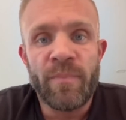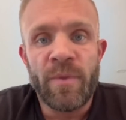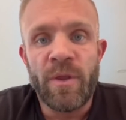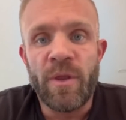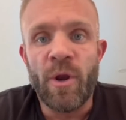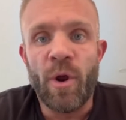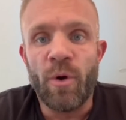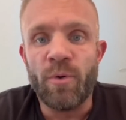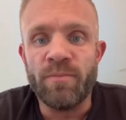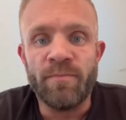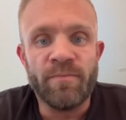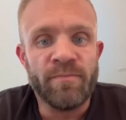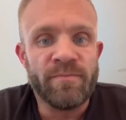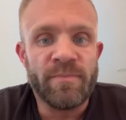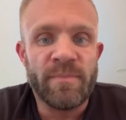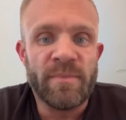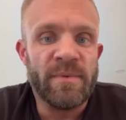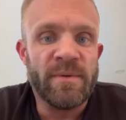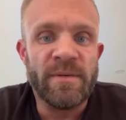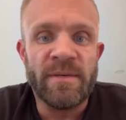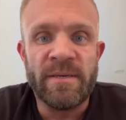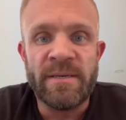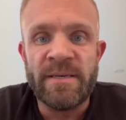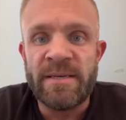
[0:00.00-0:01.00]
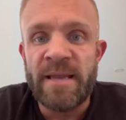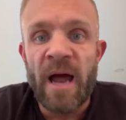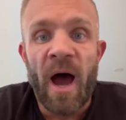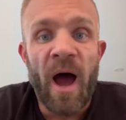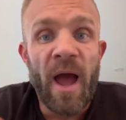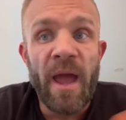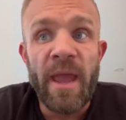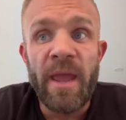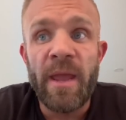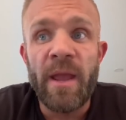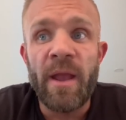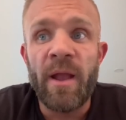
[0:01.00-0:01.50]
you know,
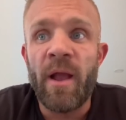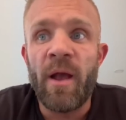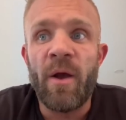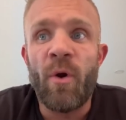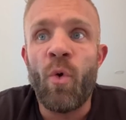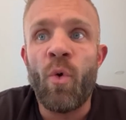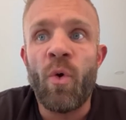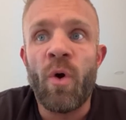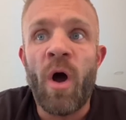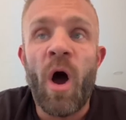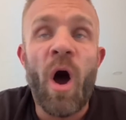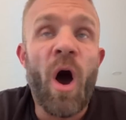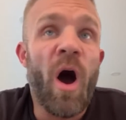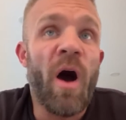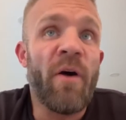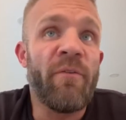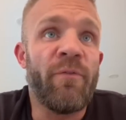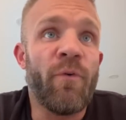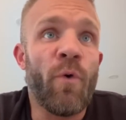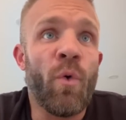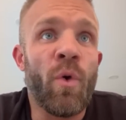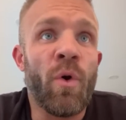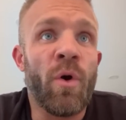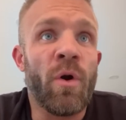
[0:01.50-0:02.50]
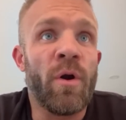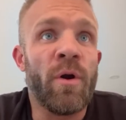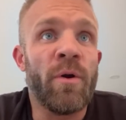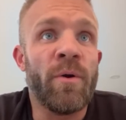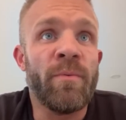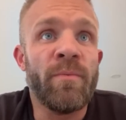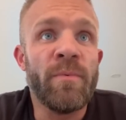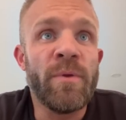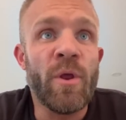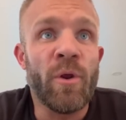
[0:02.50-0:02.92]
dying or off or,